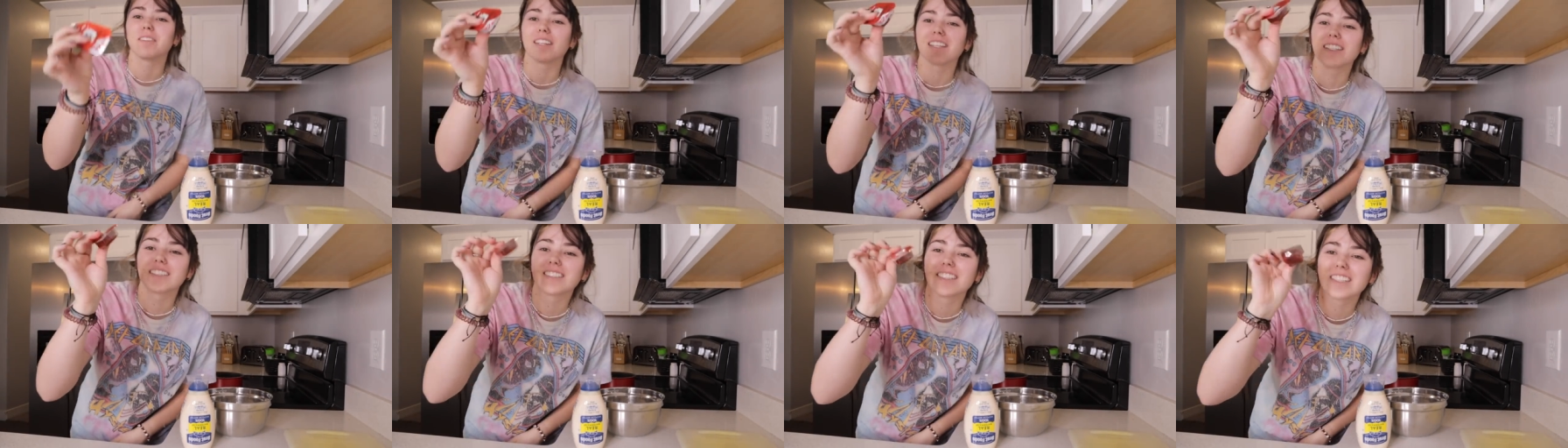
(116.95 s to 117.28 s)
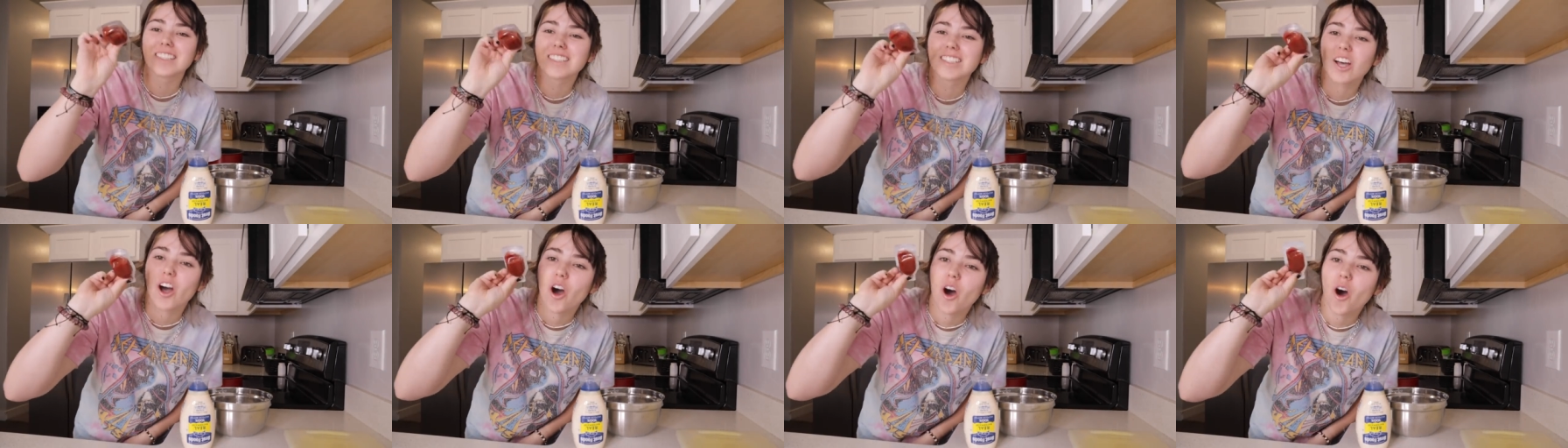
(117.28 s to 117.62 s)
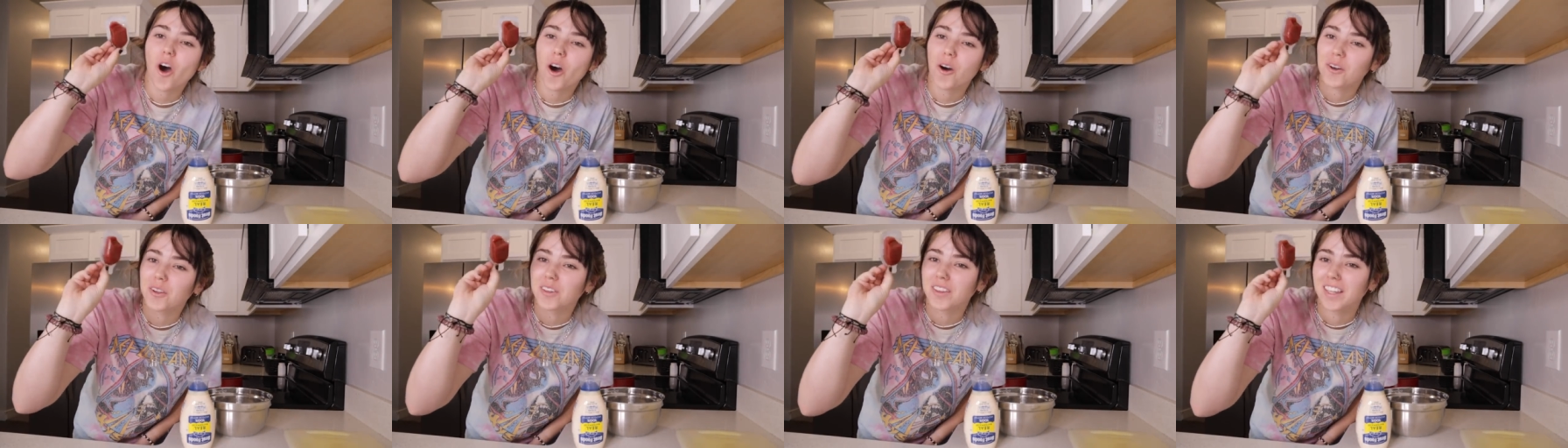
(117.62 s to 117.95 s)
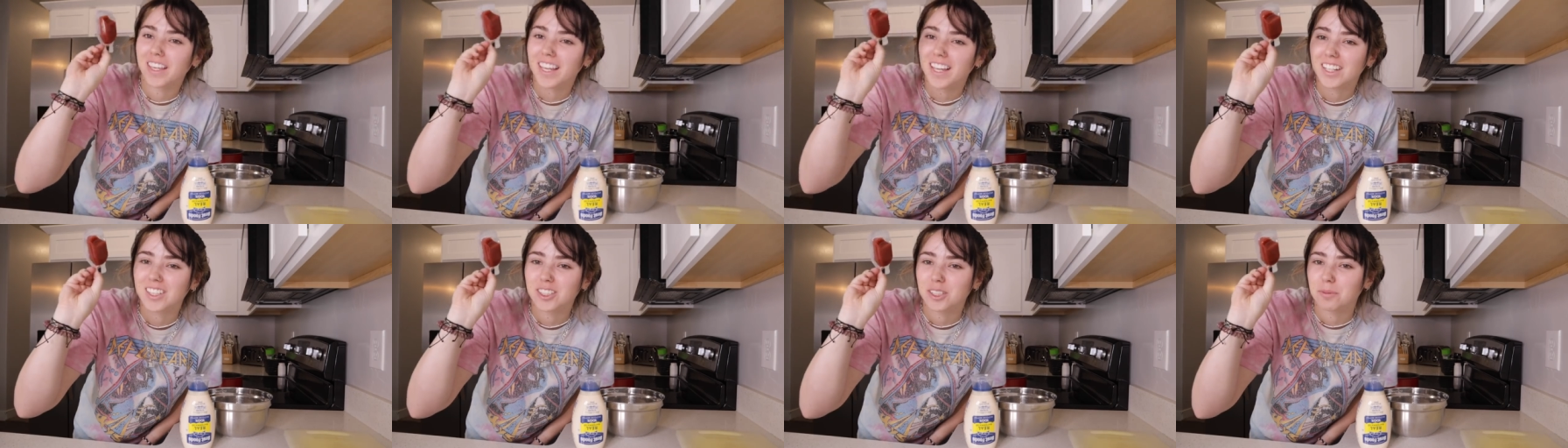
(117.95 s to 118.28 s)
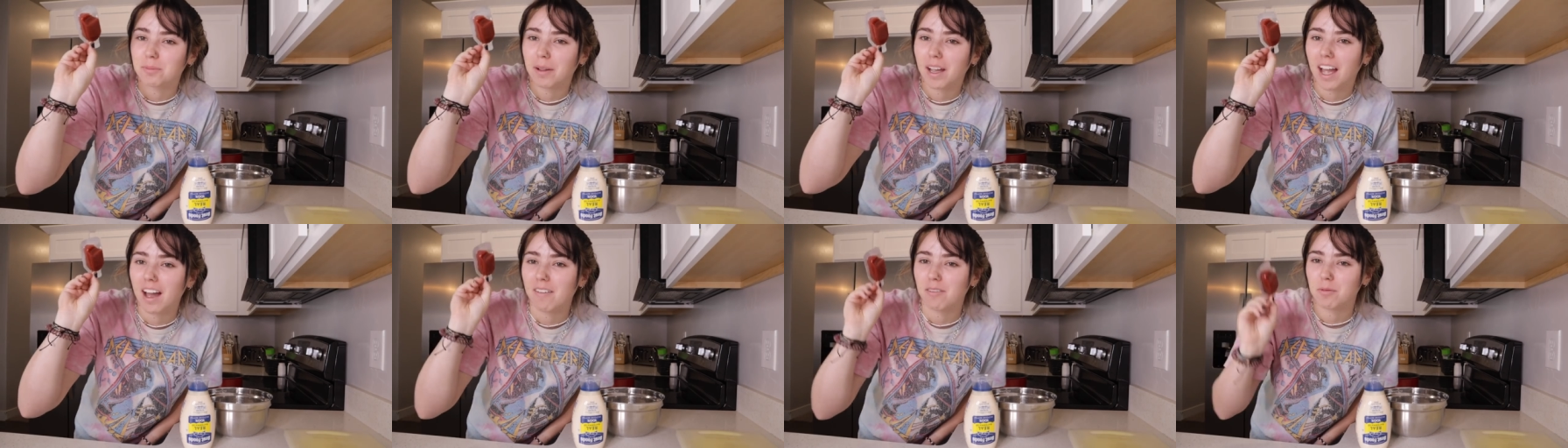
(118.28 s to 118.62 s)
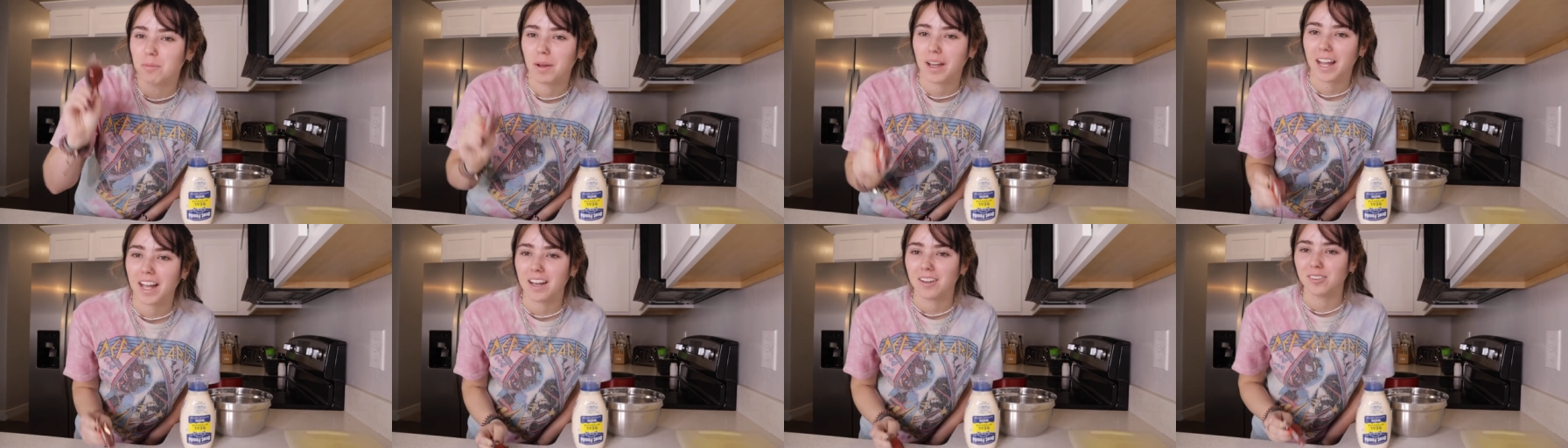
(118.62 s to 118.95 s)
This is all the ketchup I have in
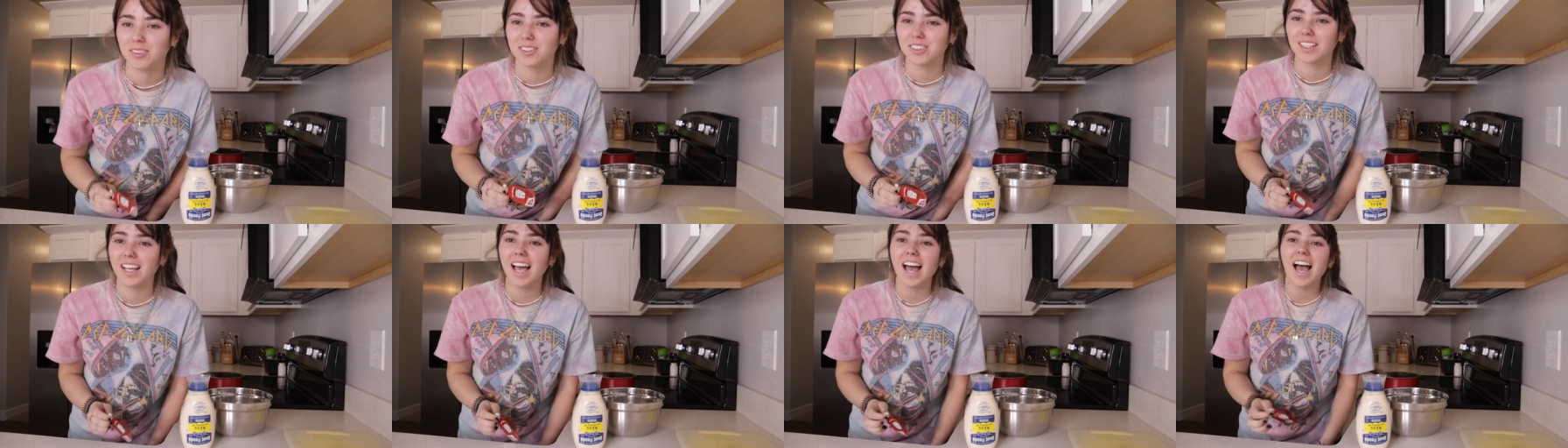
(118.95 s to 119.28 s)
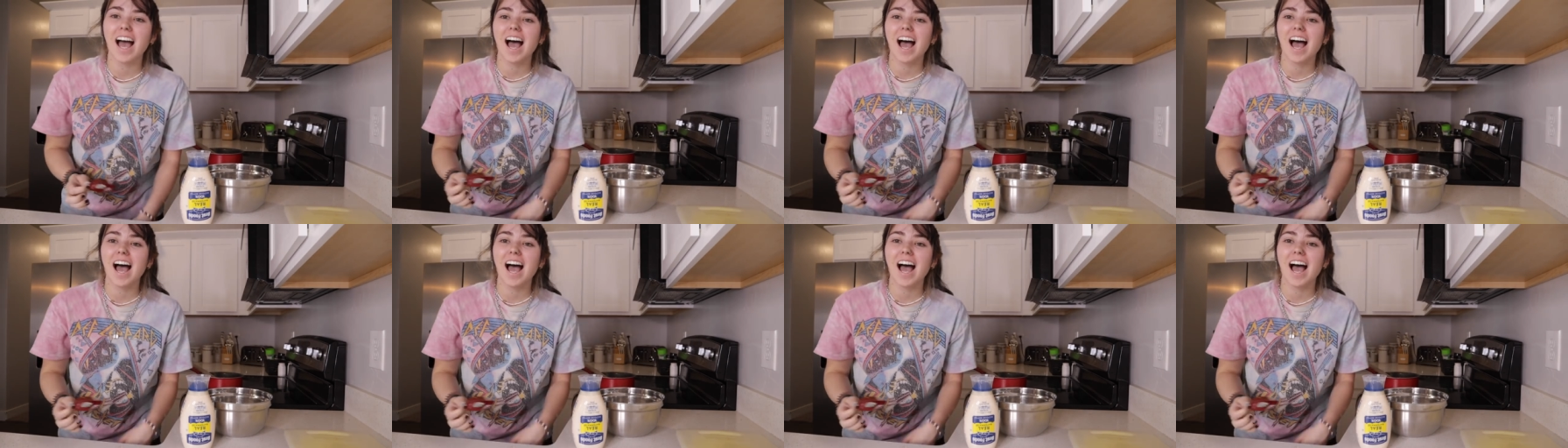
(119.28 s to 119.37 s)
my house.